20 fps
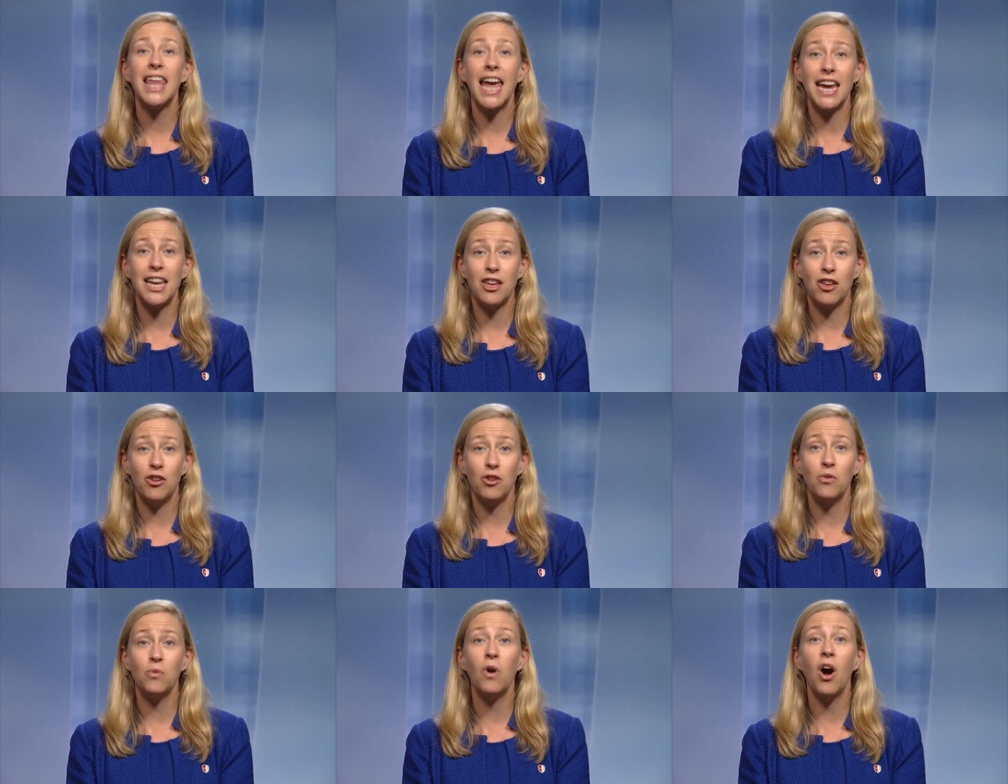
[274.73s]

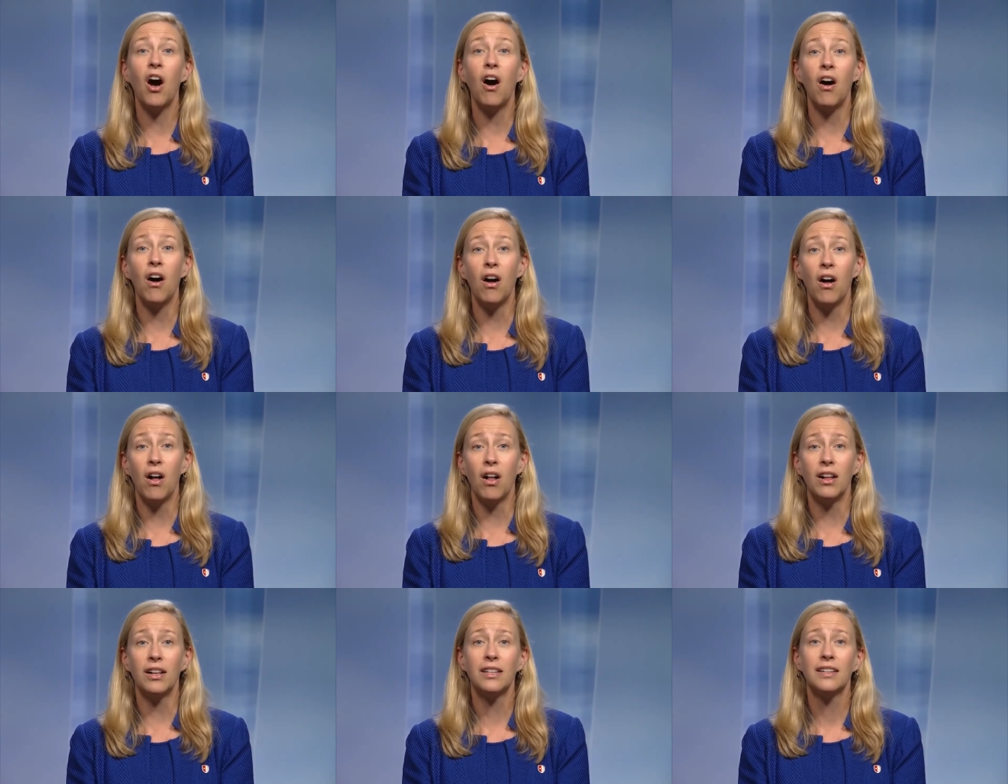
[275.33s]
Thank you
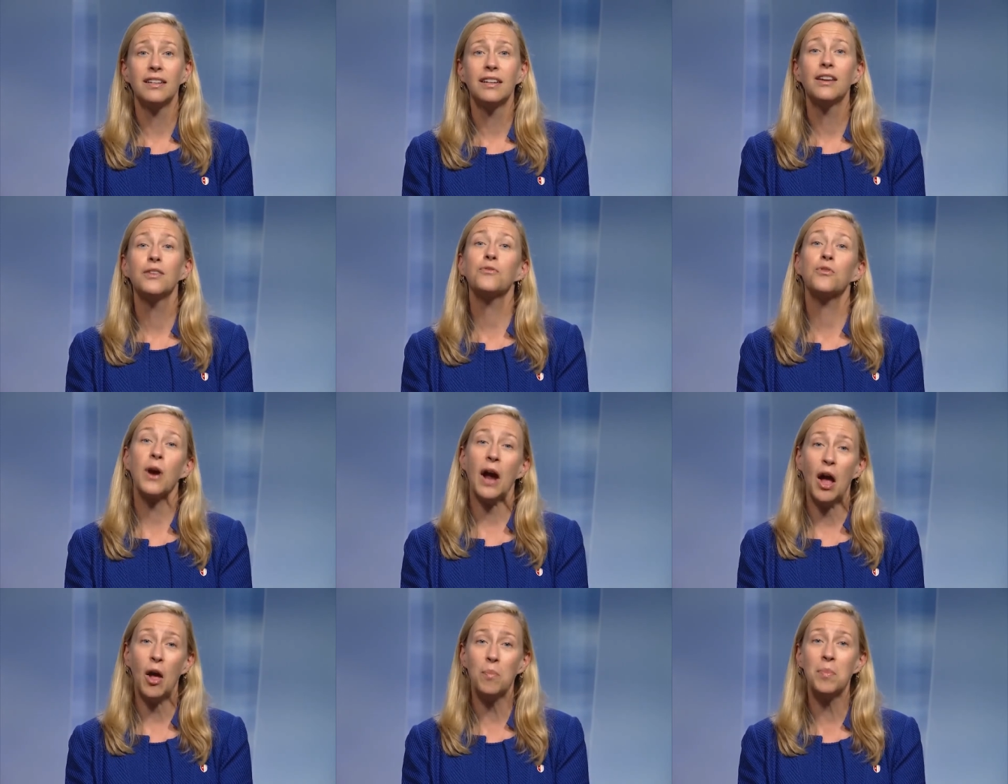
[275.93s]
all
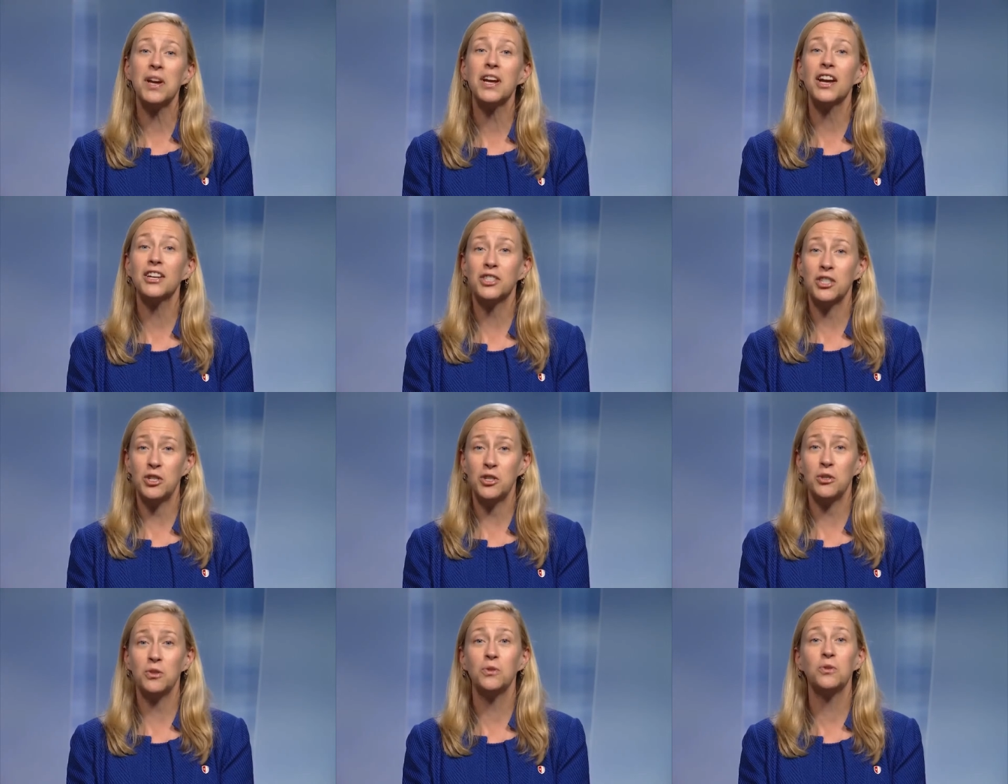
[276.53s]
for helping
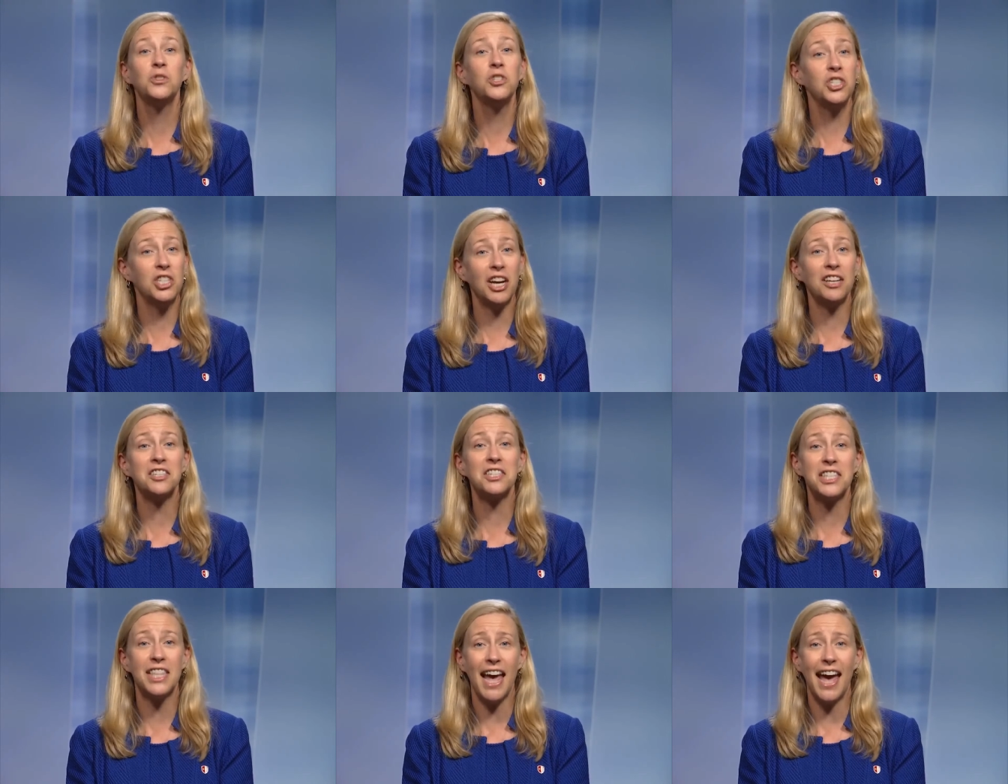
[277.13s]
us do
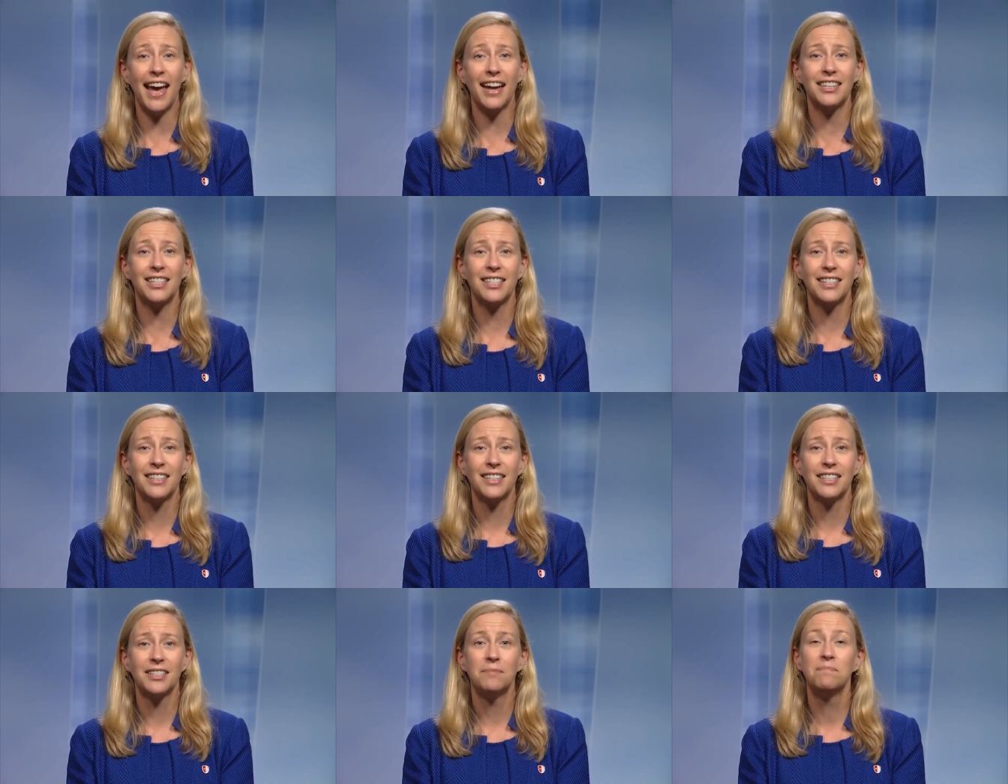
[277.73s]
just
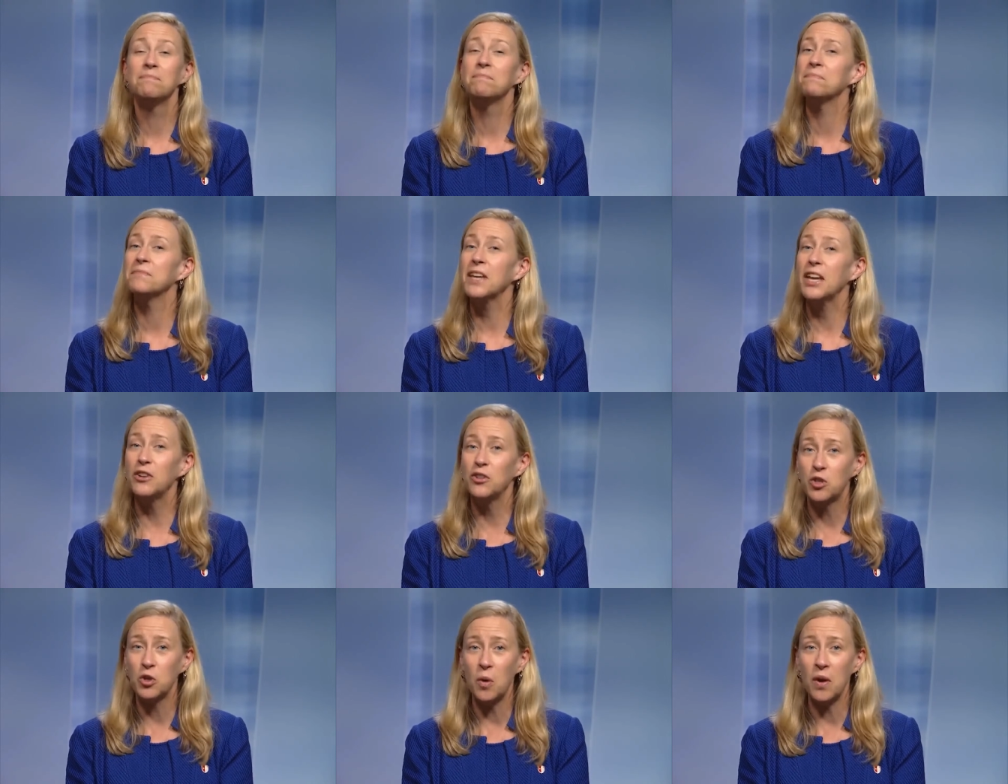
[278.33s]
that.
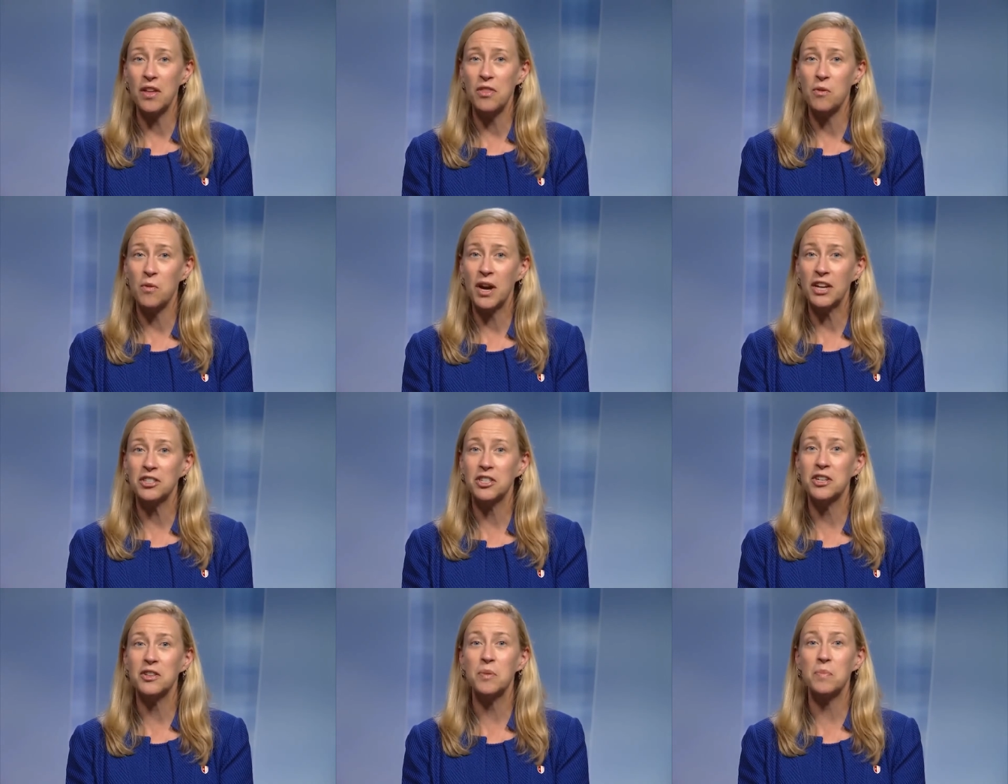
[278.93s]
Enjoy the
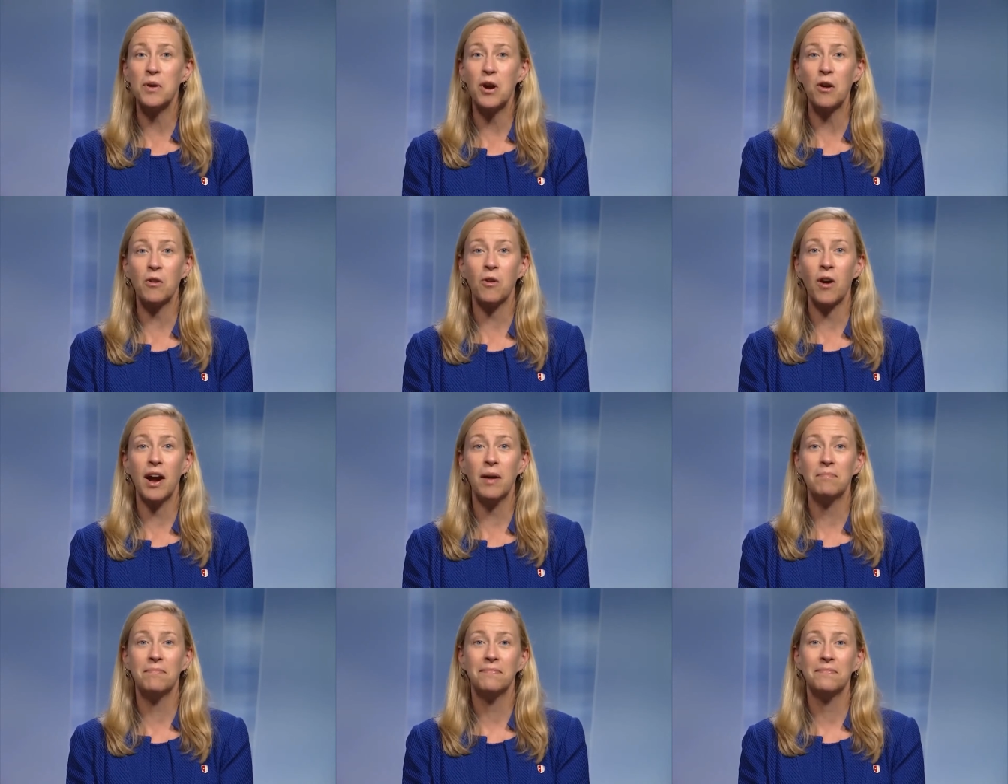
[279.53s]
rest of the
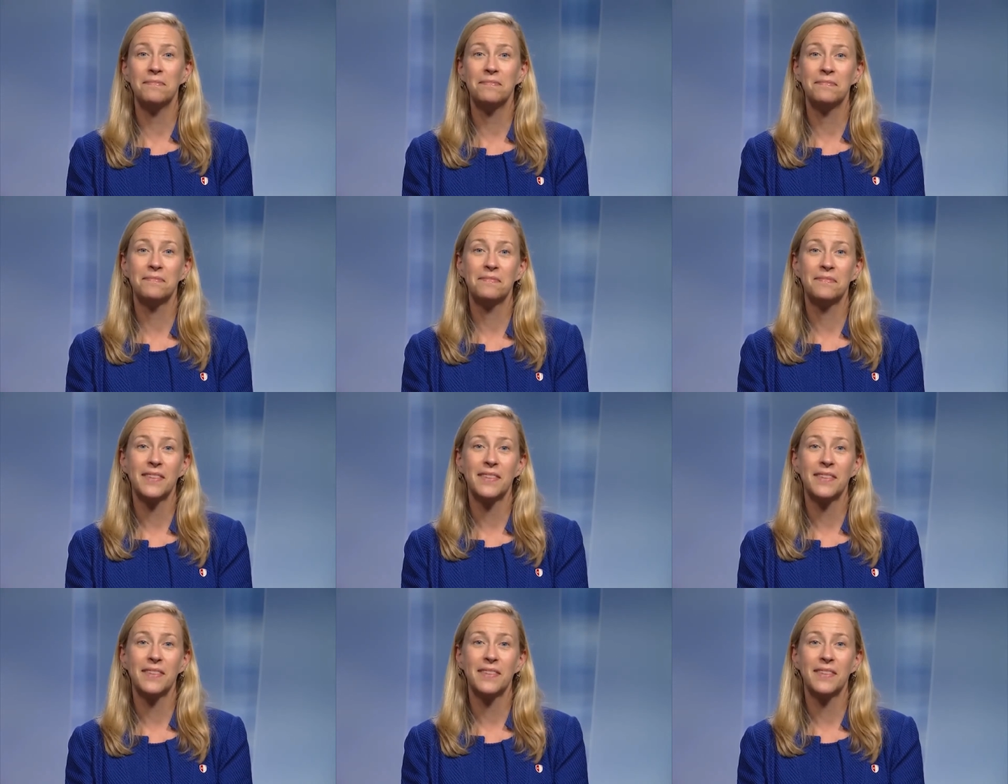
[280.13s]
program.